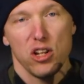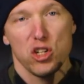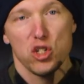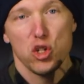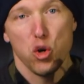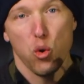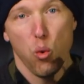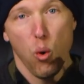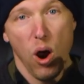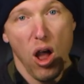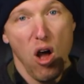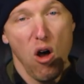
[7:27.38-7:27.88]

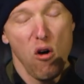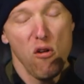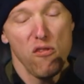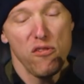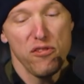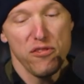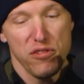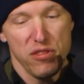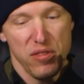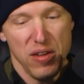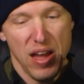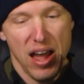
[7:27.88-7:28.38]

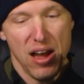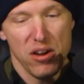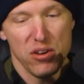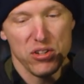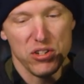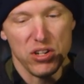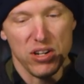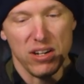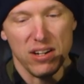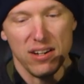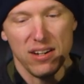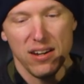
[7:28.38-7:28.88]

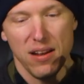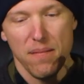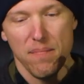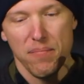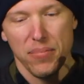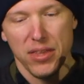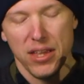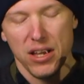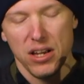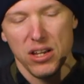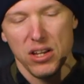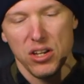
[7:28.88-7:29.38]

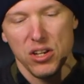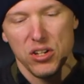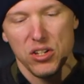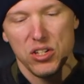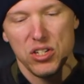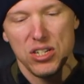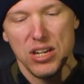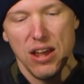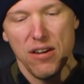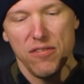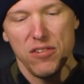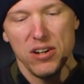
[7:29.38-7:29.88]

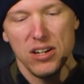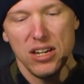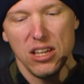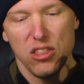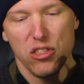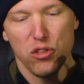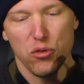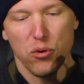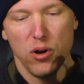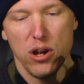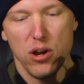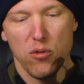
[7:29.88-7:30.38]

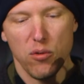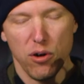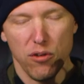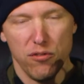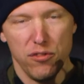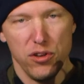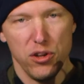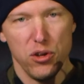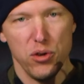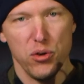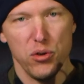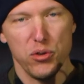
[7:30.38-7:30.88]
12,073
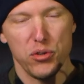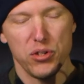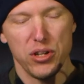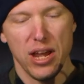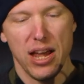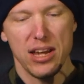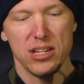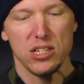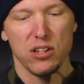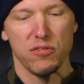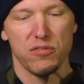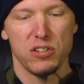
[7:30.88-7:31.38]
reviews
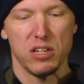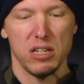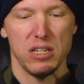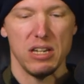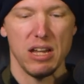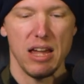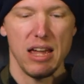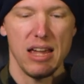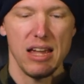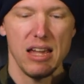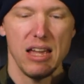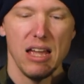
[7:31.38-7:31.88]
as of
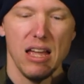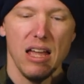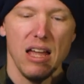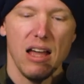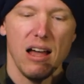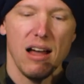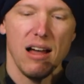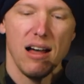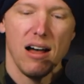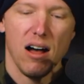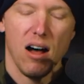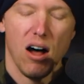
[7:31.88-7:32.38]
today
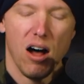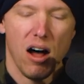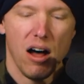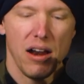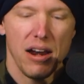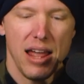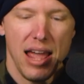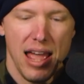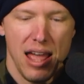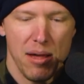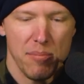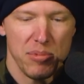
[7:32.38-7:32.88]

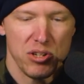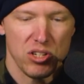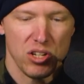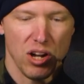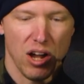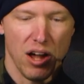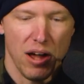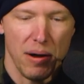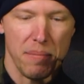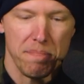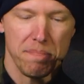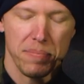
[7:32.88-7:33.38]
on
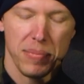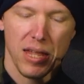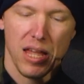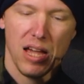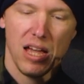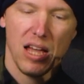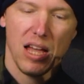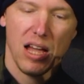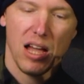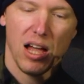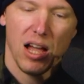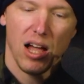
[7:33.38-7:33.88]
Amazon,
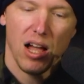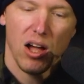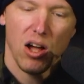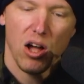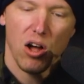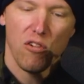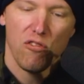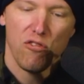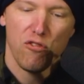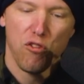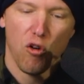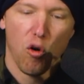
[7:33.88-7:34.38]

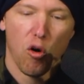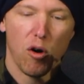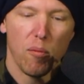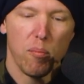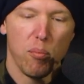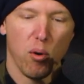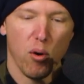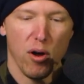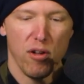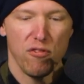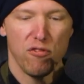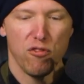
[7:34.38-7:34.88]

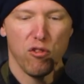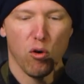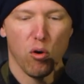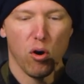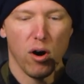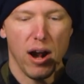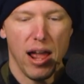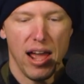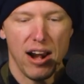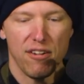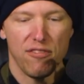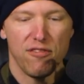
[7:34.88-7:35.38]

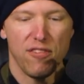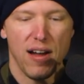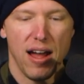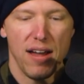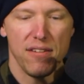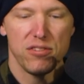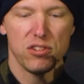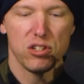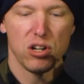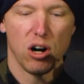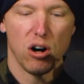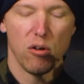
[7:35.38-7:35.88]
4.4 out of
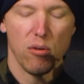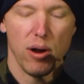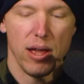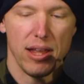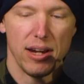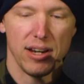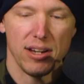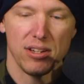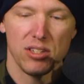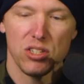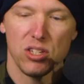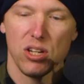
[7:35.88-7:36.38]
5-star
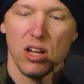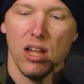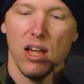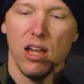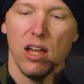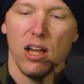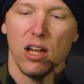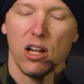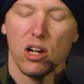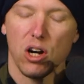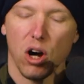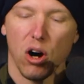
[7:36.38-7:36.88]
ratings,
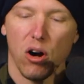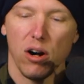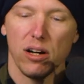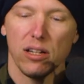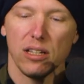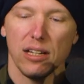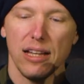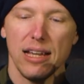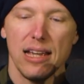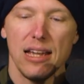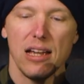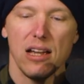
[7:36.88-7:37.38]

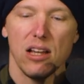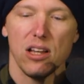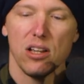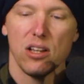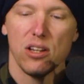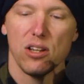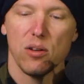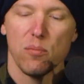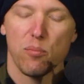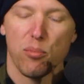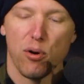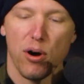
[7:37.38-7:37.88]
currently
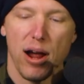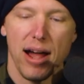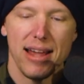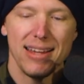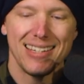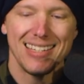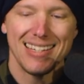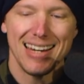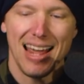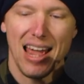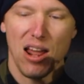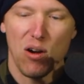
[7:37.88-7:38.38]

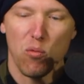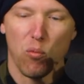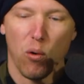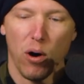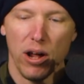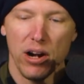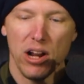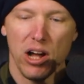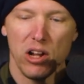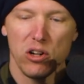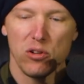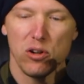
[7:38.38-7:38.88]
priced at
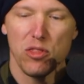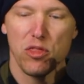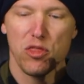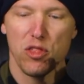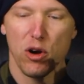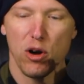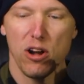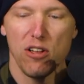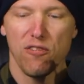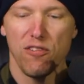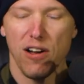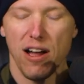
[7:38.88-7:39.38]

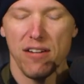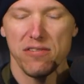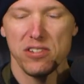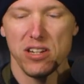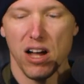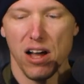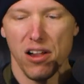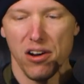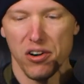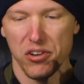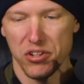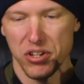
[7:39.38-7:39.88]

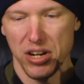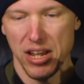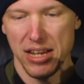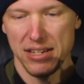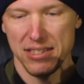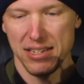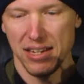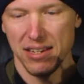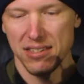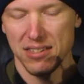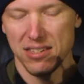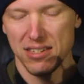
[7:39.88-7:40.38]

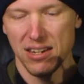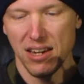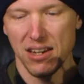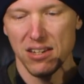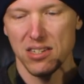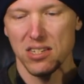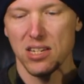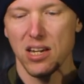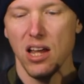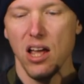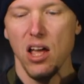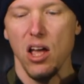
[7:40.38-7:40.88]

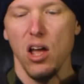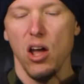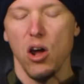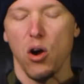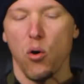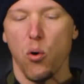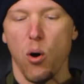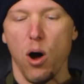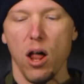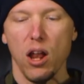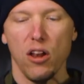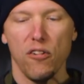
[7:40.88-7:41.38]
$135.18,
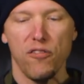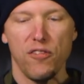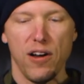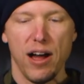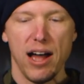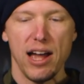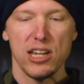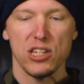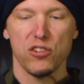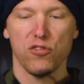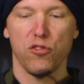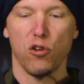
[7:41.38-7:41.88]

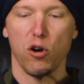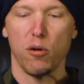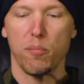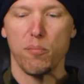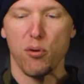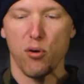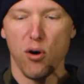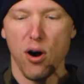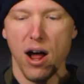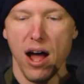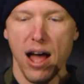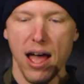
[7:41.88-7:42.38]
qualifies for
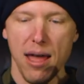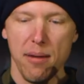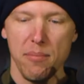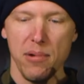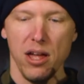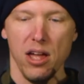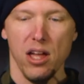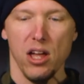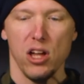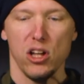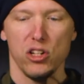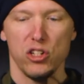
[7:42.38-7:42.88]

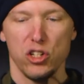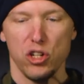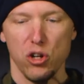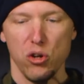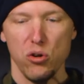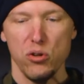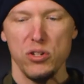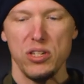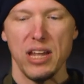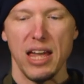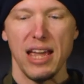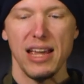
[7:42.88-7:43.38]
Prime
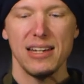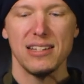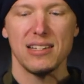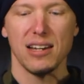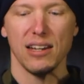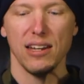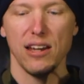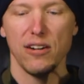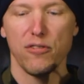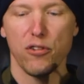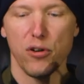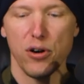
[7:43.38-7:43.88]
2-day
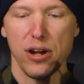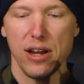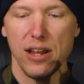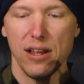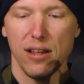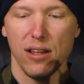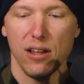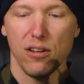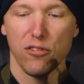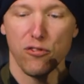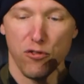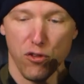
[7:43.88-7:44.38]

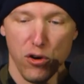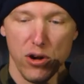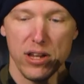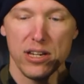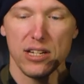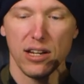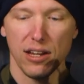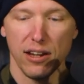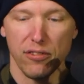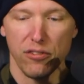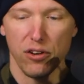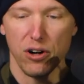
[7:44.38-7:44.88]
delivery, free
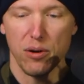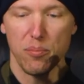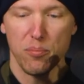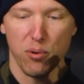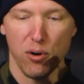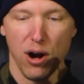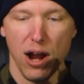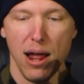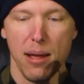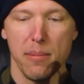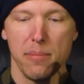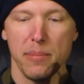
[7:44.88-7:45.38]
delivery,
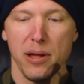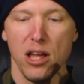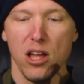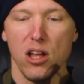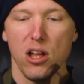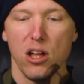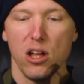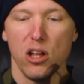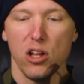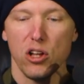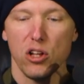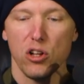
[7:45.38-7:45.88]
Prime
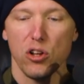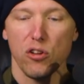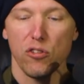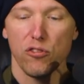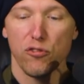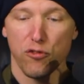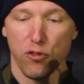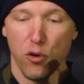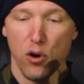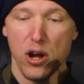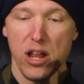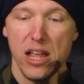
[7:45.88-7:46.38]

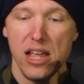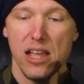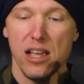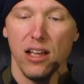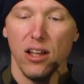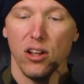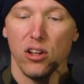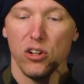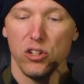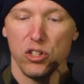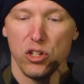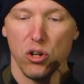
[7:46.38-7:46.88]

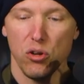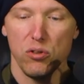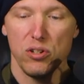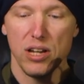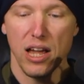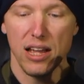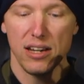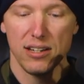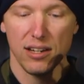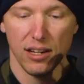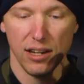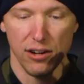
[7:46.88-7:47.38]
free
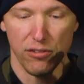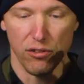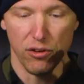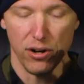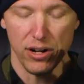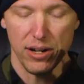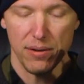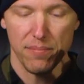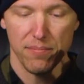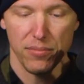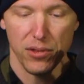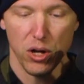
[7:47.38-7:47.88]
2-day
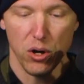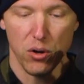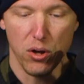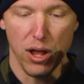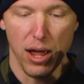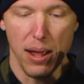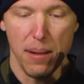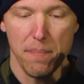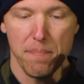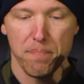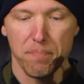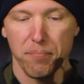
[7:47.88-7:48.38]
delivery,
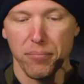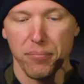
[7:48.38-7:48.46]
okay?